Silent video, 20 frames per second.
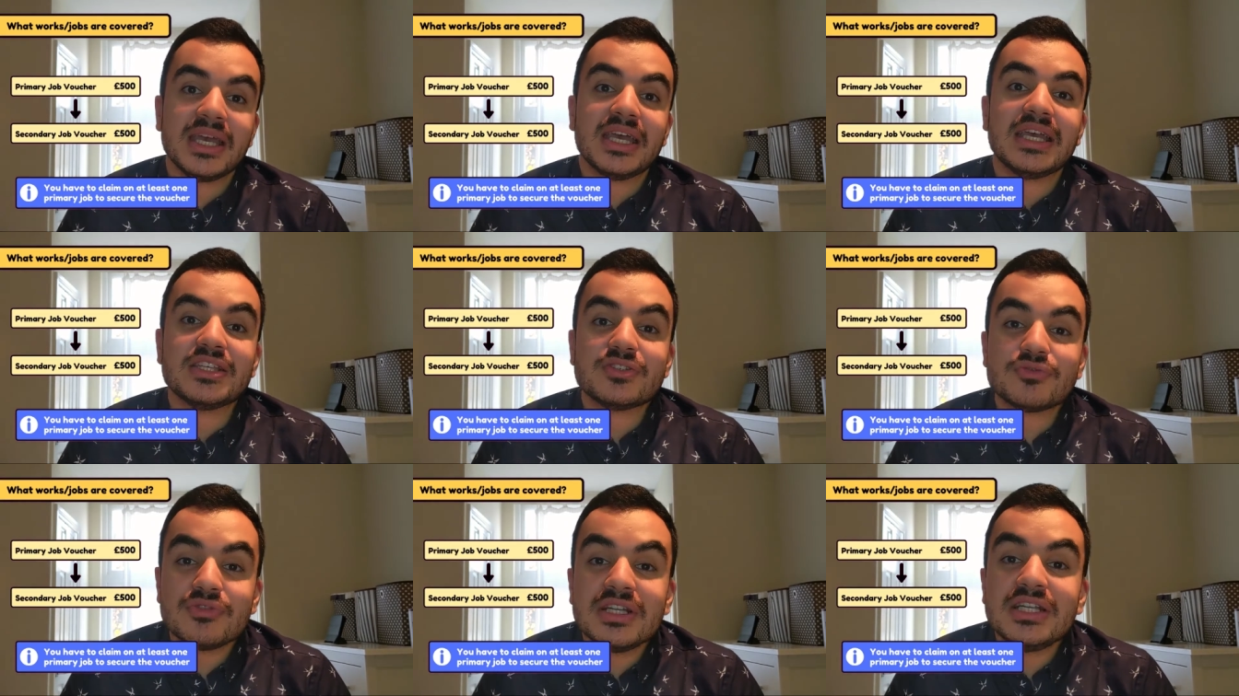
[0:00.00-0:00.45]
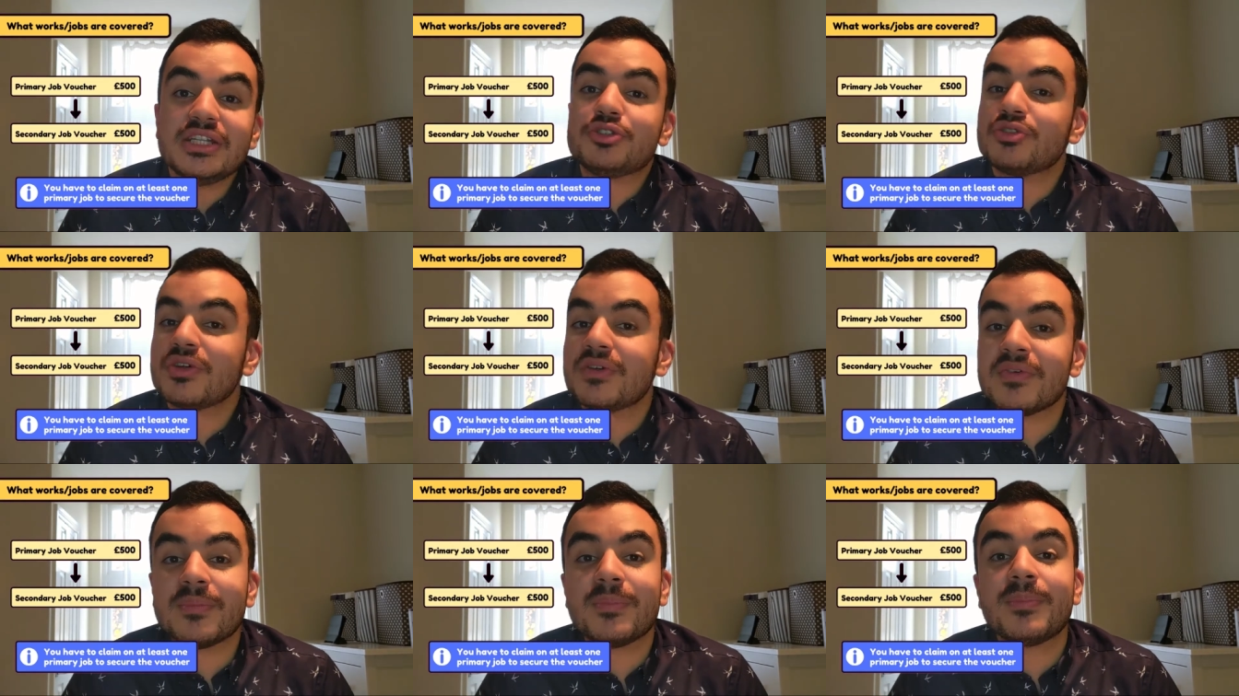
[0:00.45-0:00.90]
is really
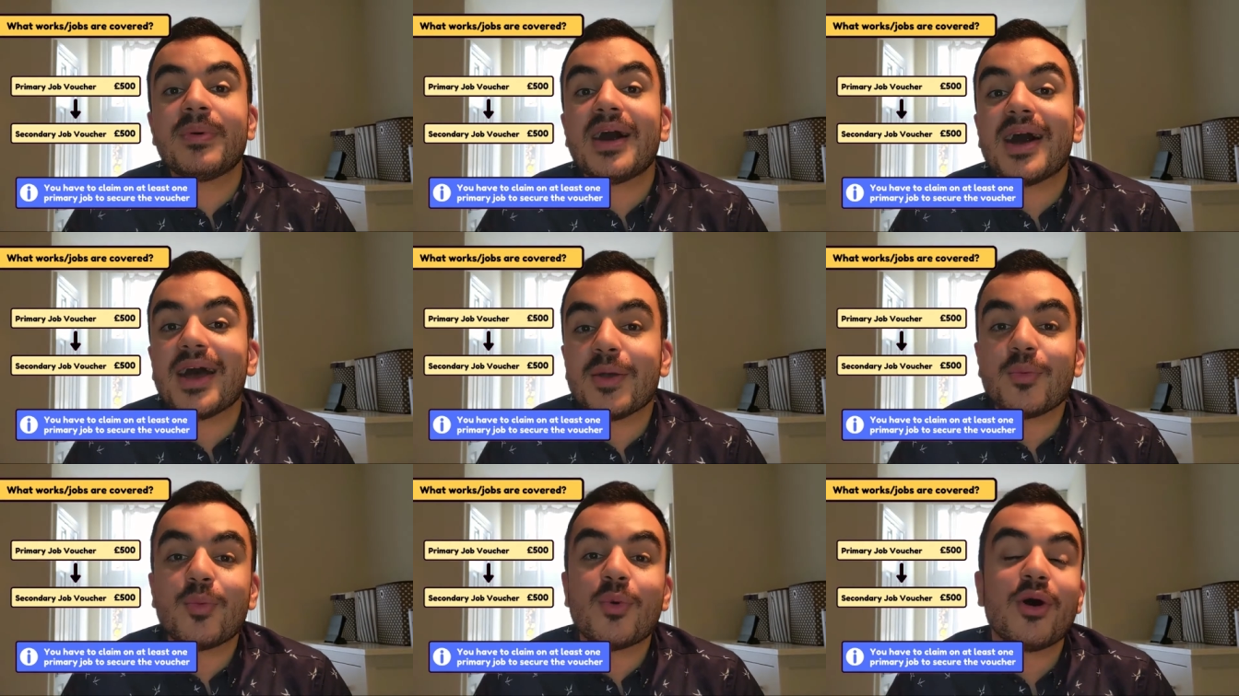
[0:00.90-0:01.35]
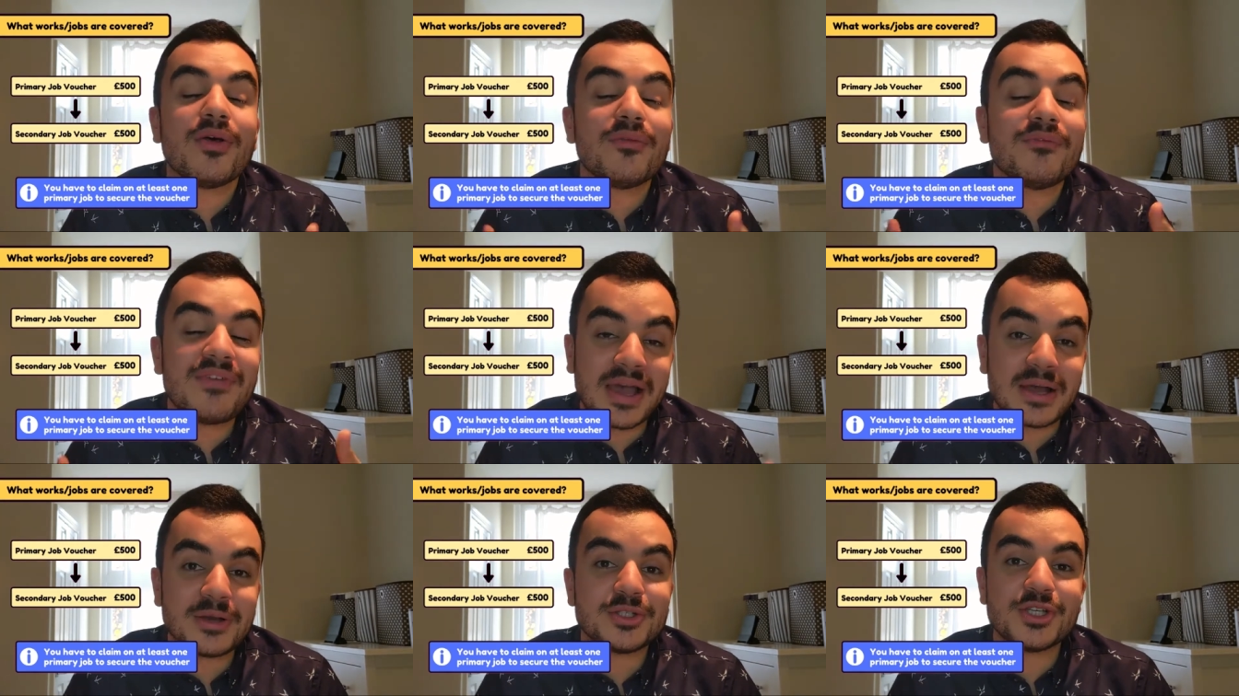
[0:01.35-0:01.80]
driven by what
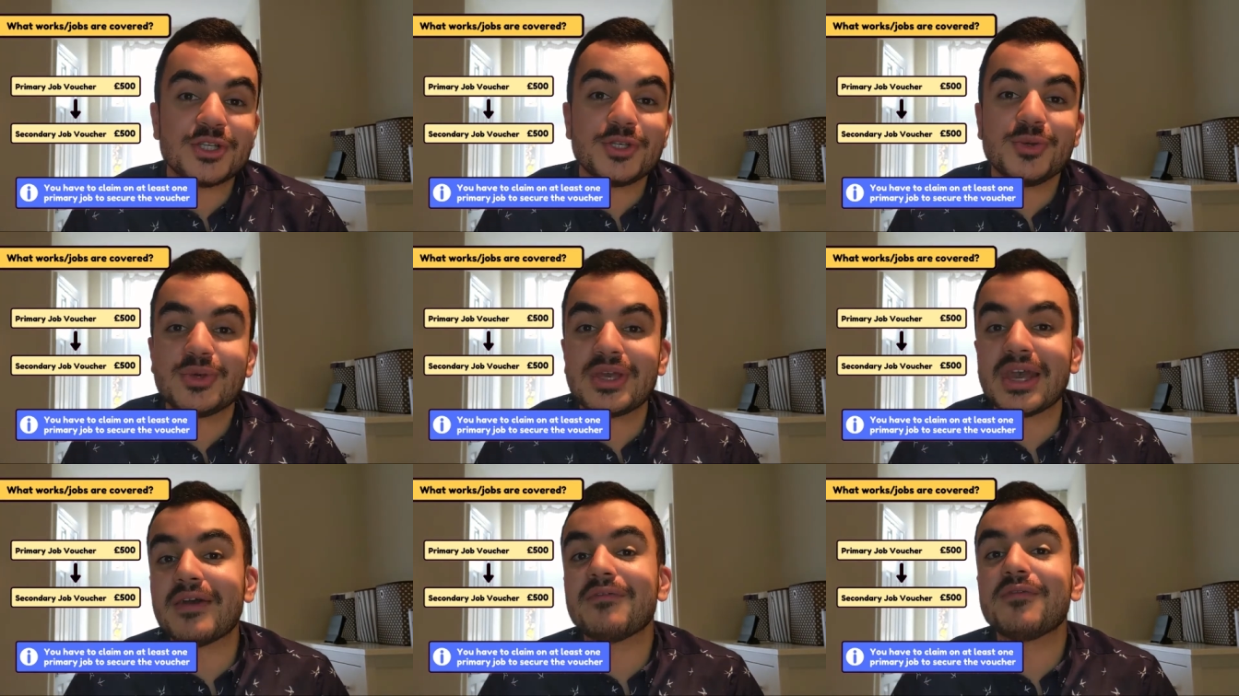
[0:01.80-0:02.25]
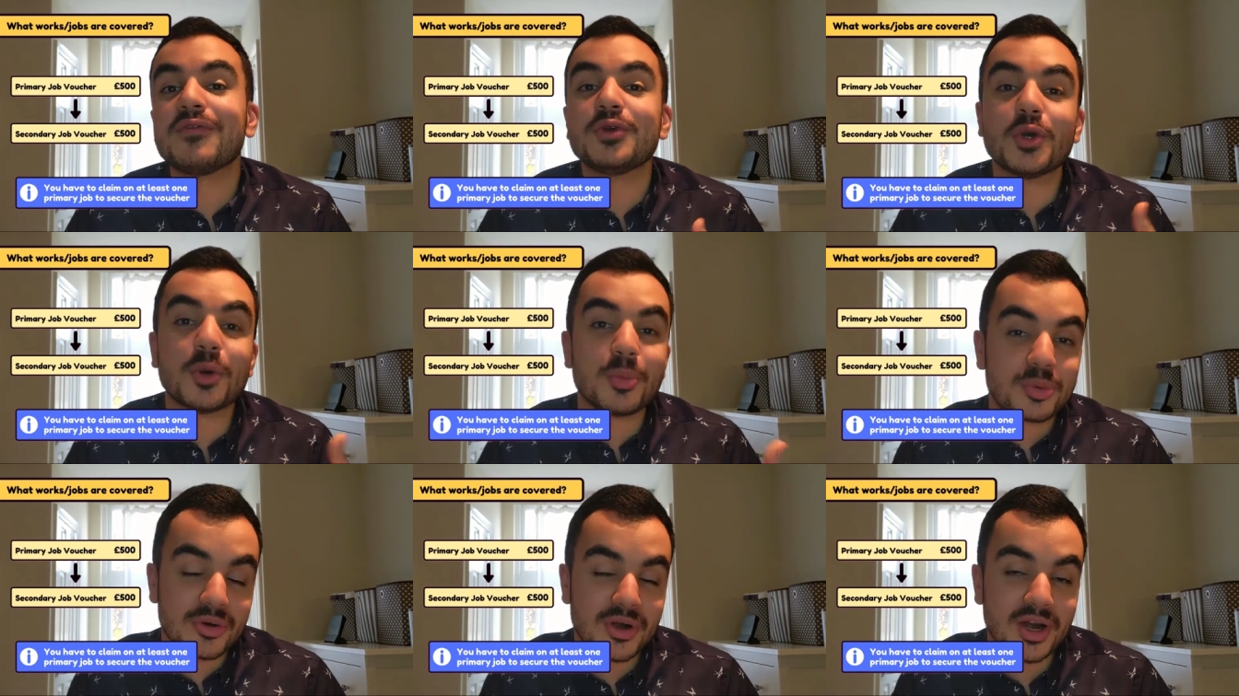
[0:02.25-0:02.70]
voucher you get for
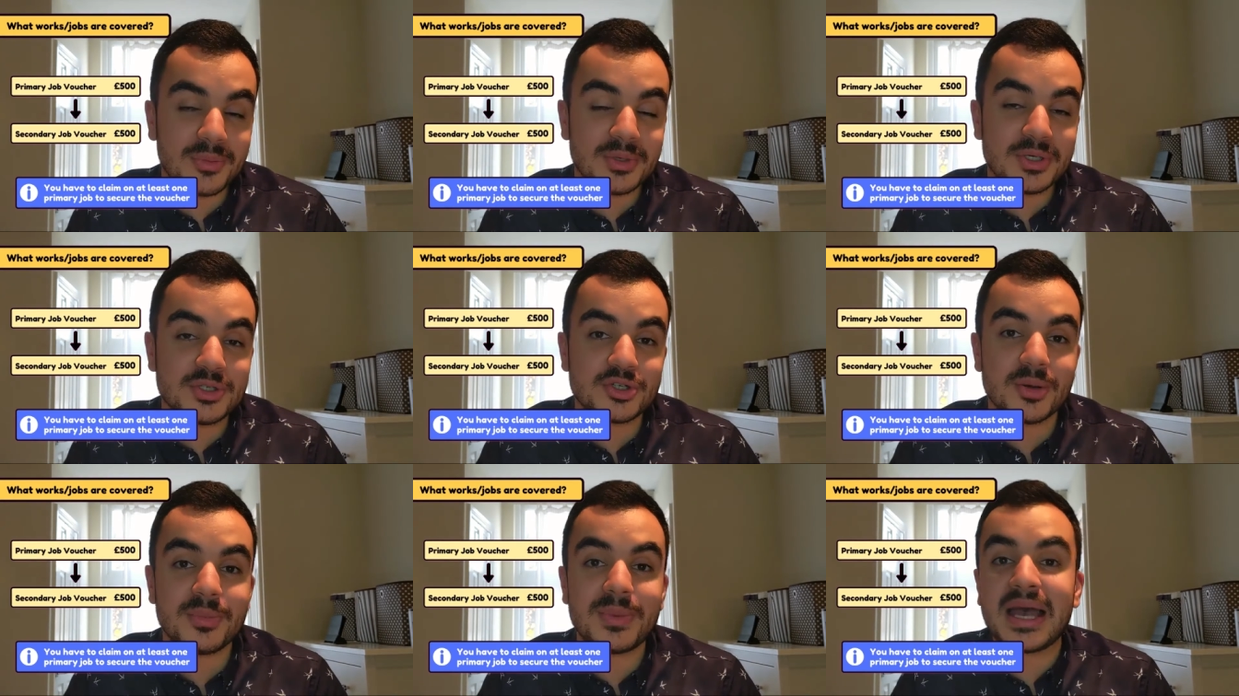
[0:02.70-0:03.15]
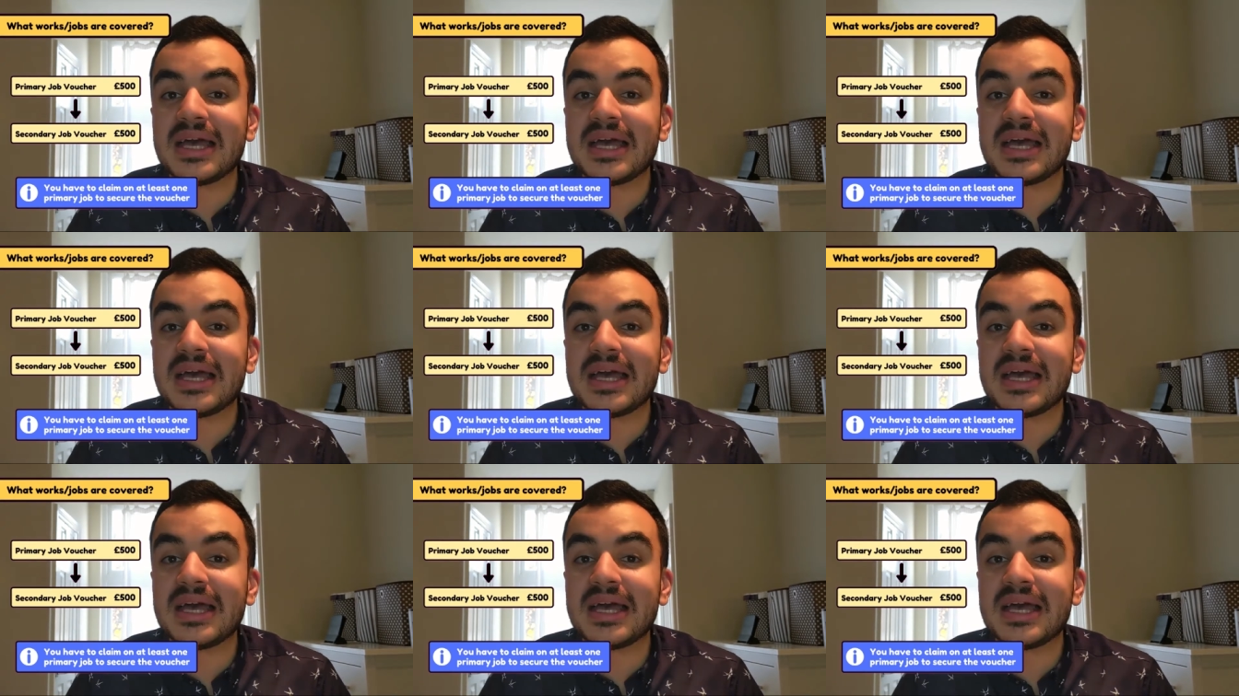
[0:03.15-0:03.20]
your primary job,